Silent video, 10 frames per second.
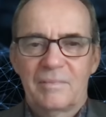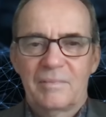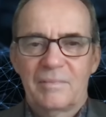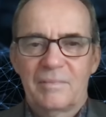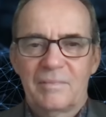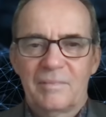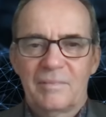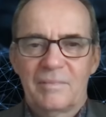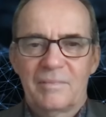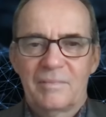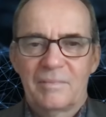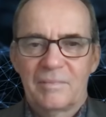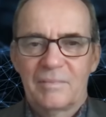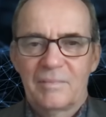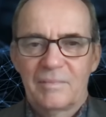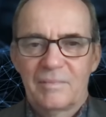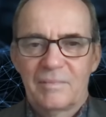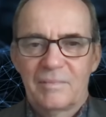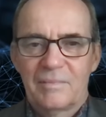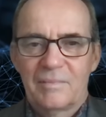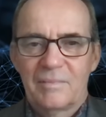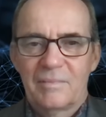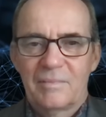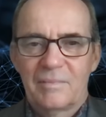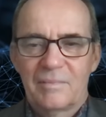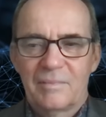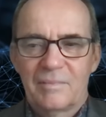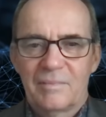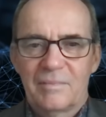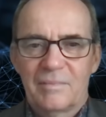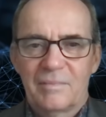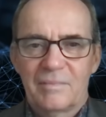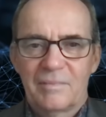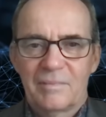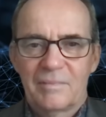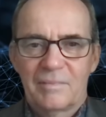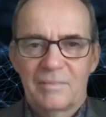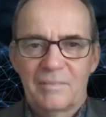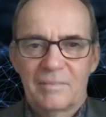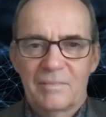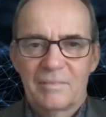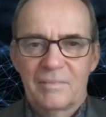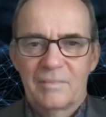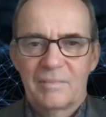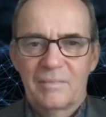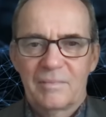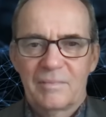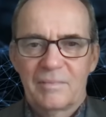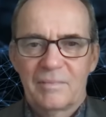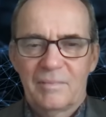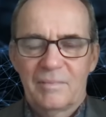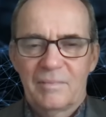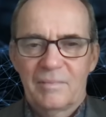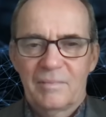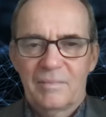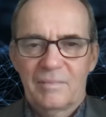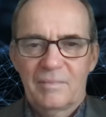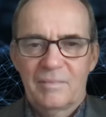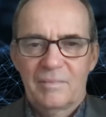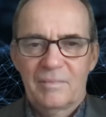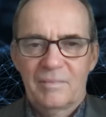No words are spoken by the person on screen.